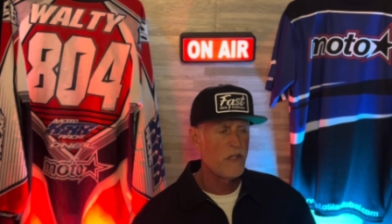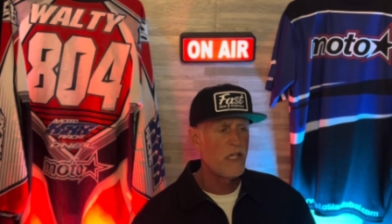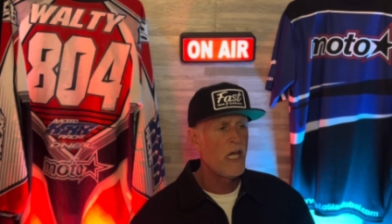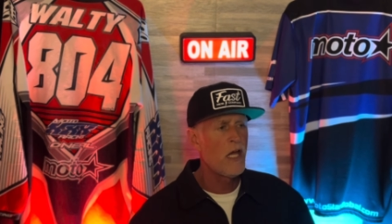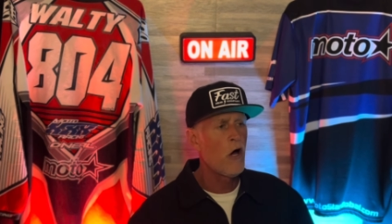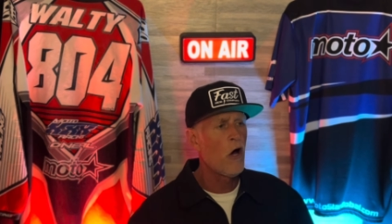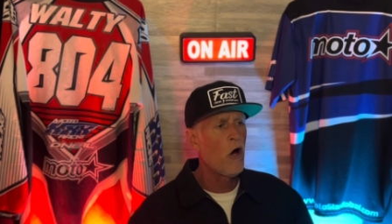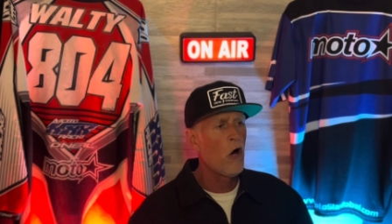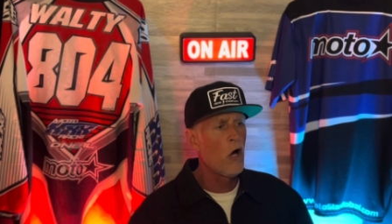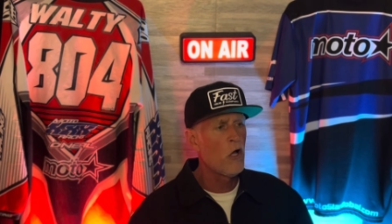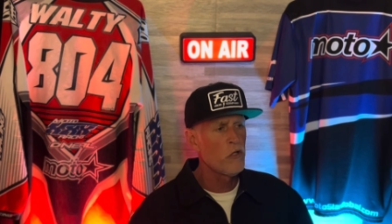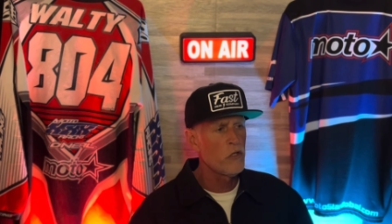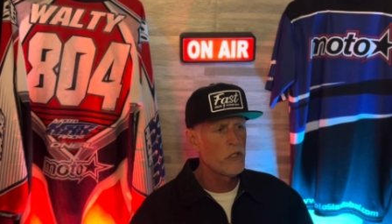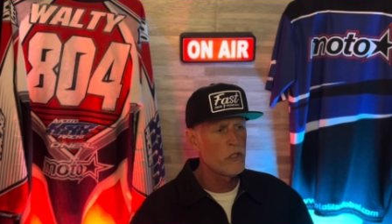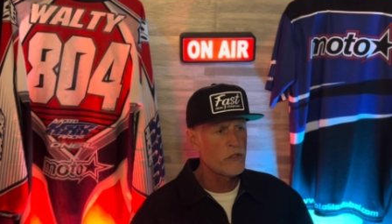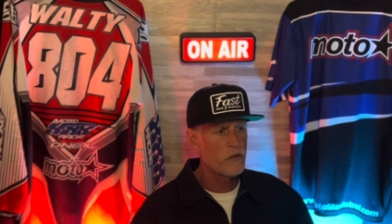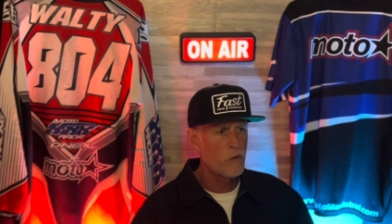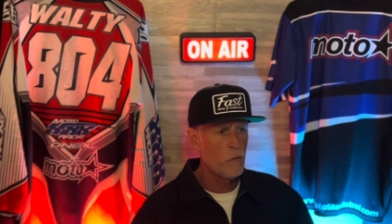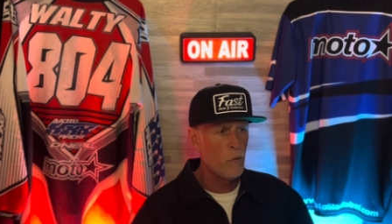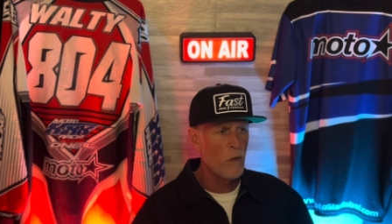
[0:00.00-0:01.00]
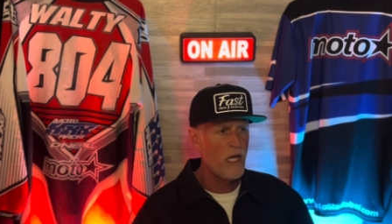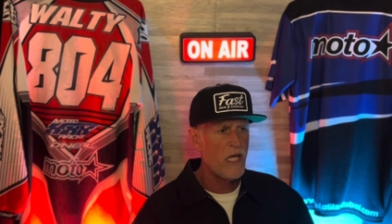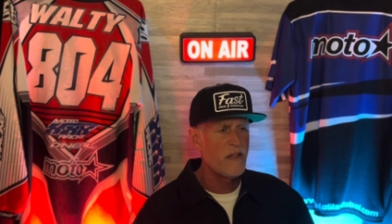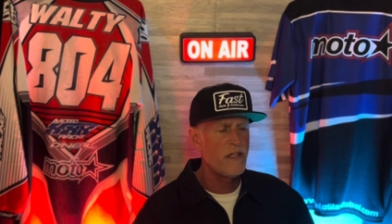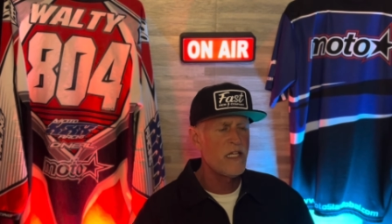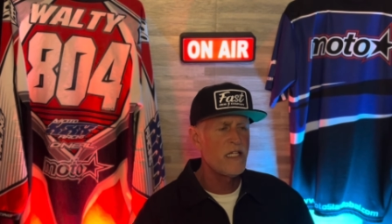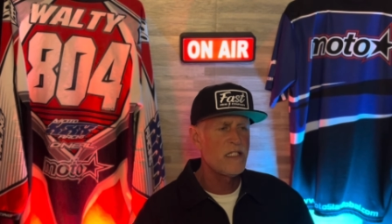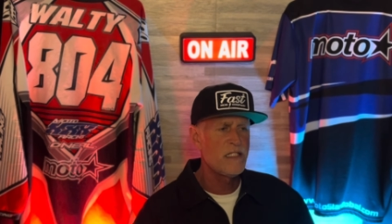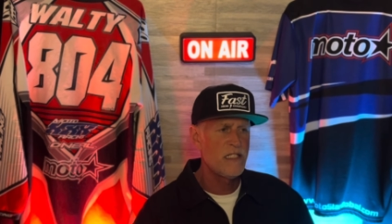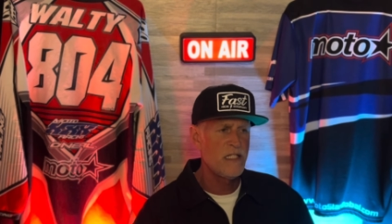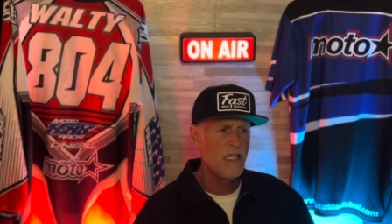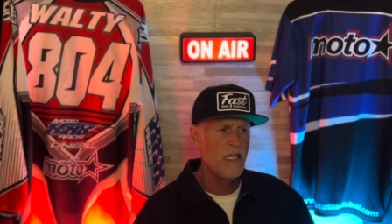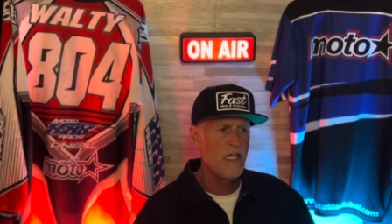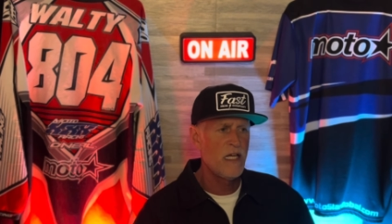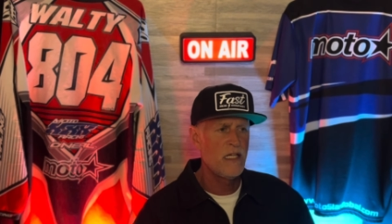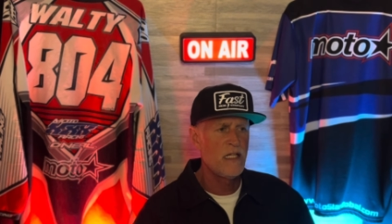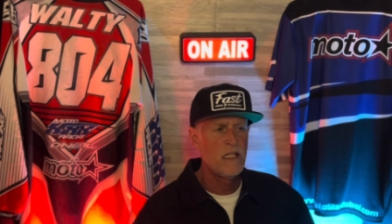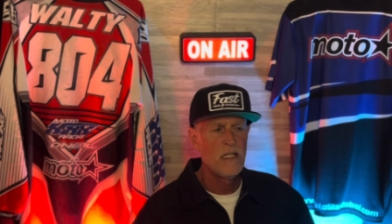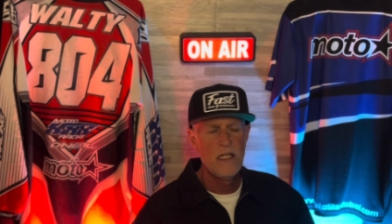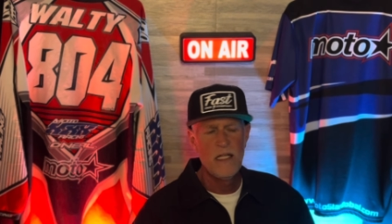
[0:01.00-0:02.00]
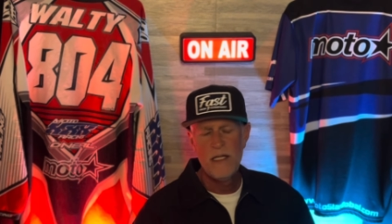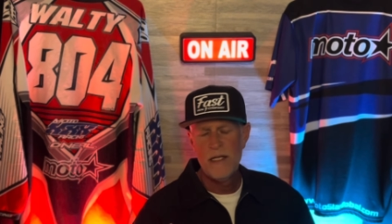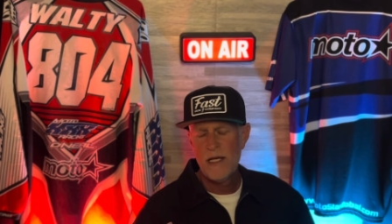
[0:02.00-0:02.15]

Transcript: They all looked the way they did